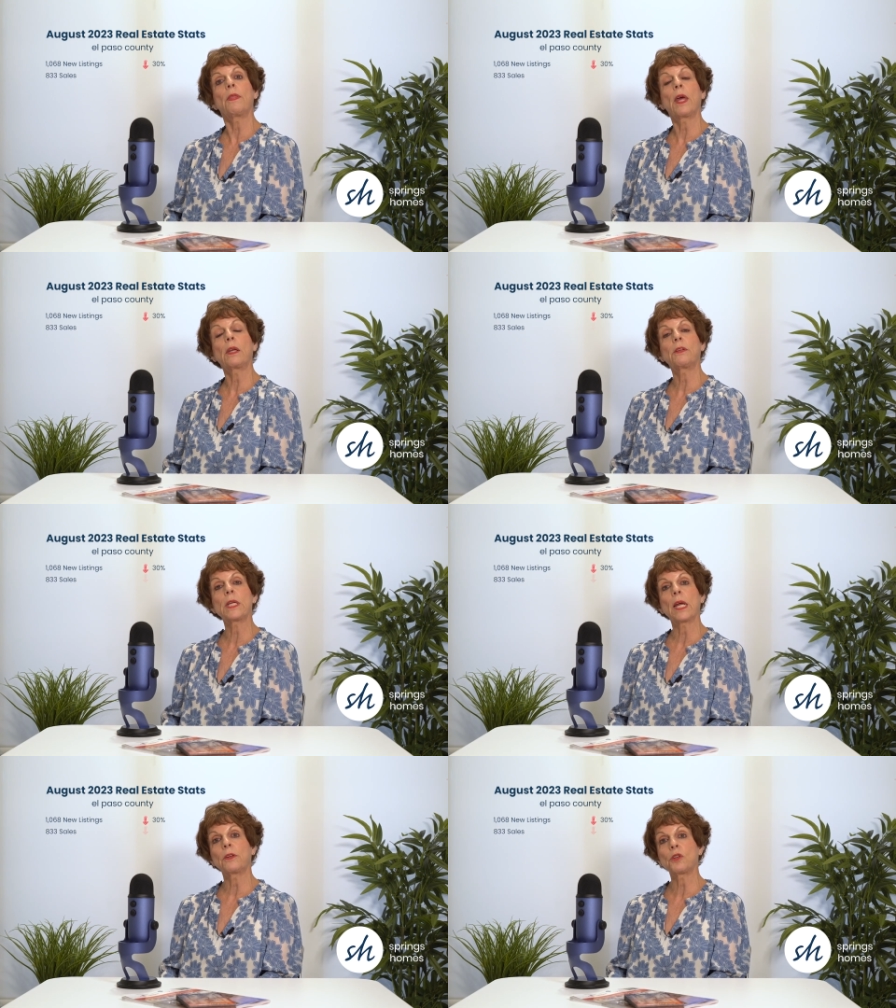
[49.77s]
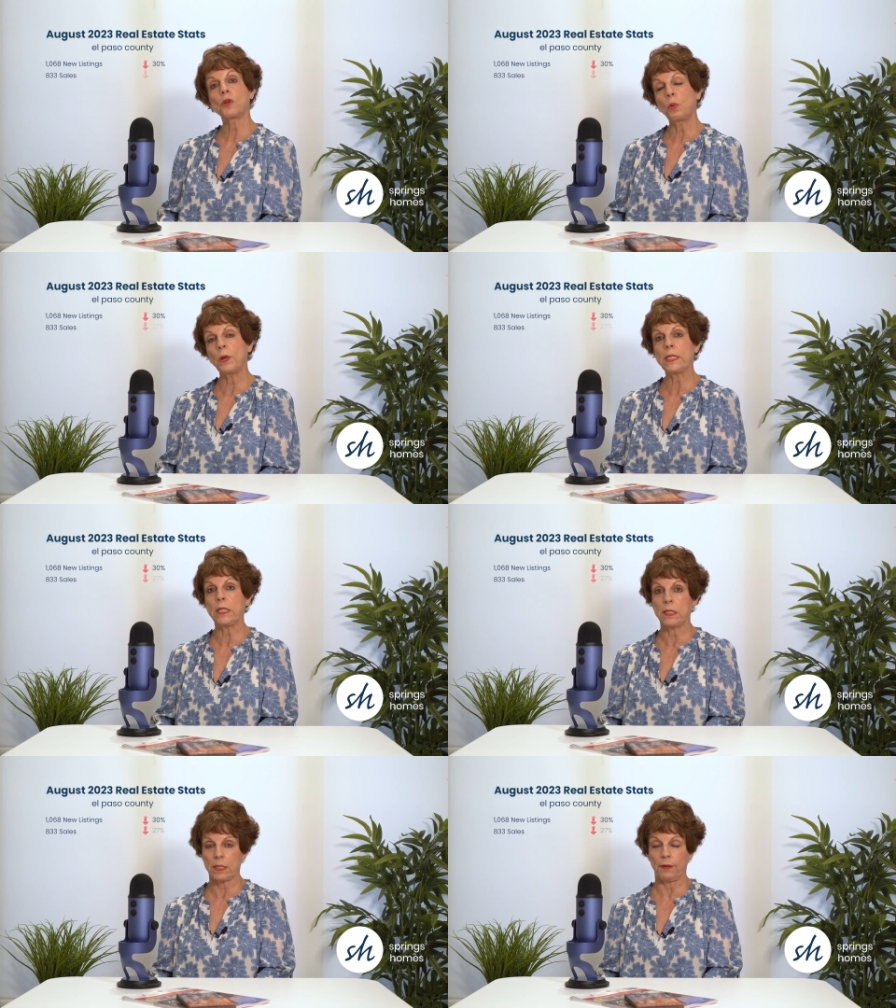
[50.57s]
and that is down
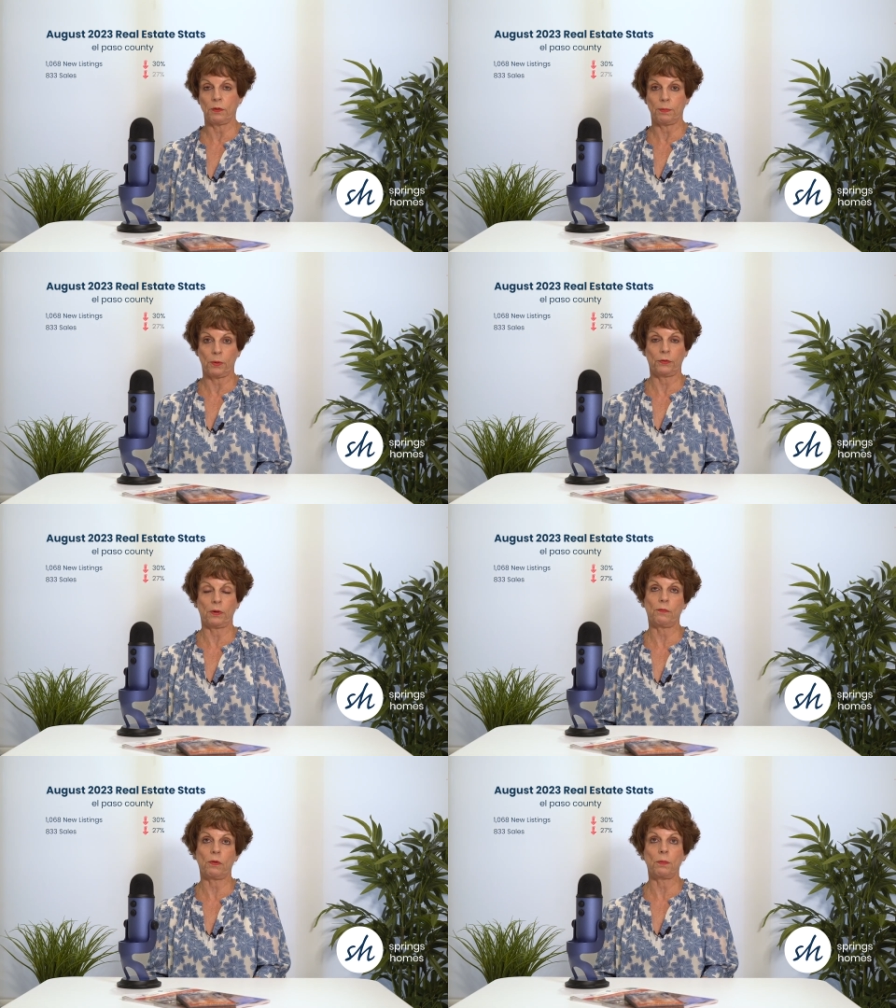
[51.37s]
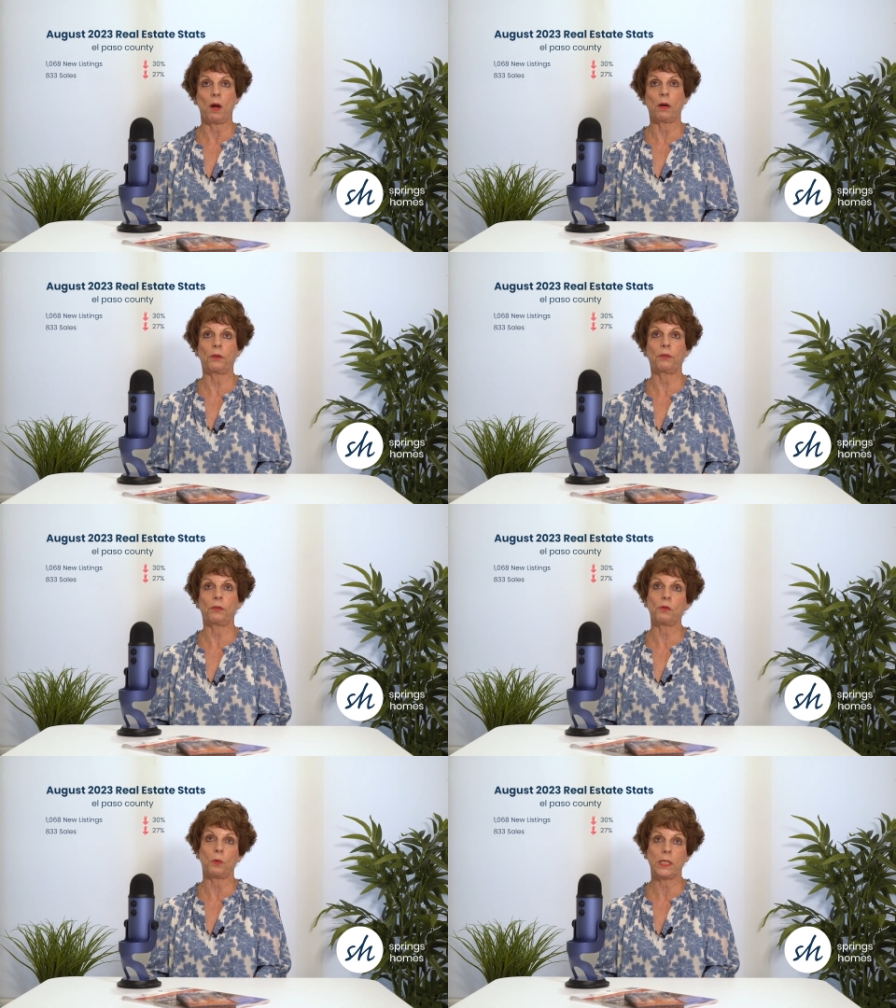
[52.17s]
27% from
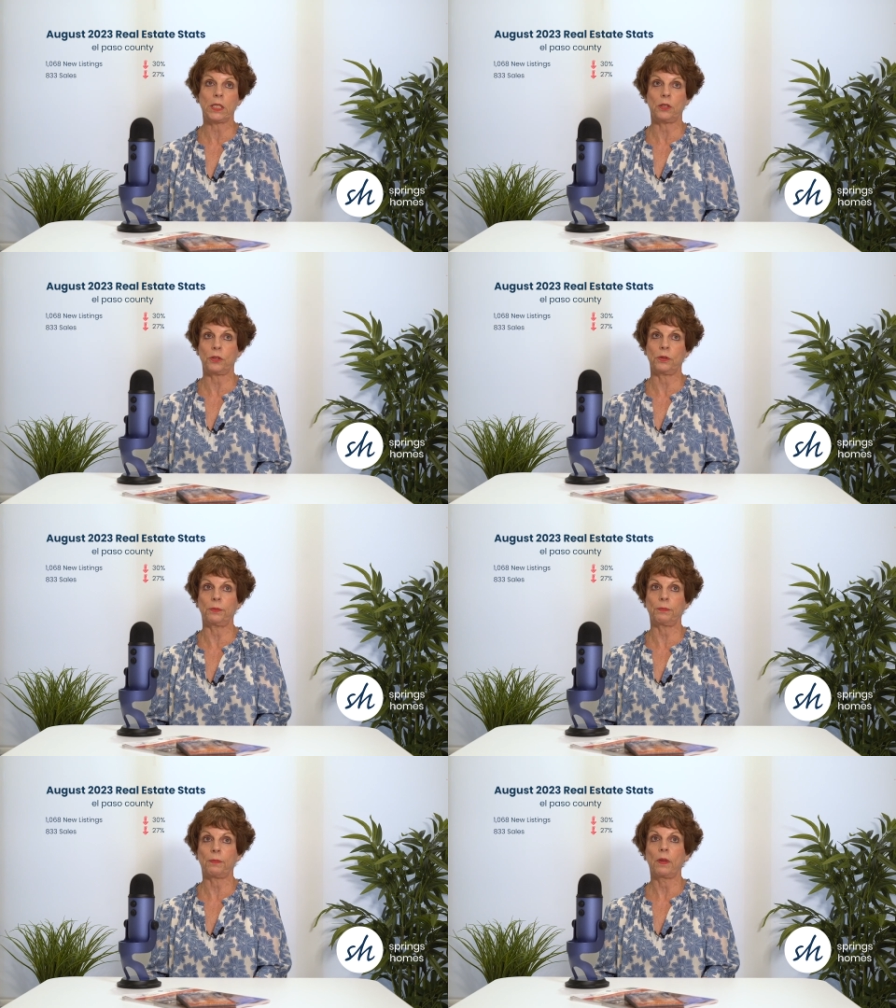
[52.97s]
August 22.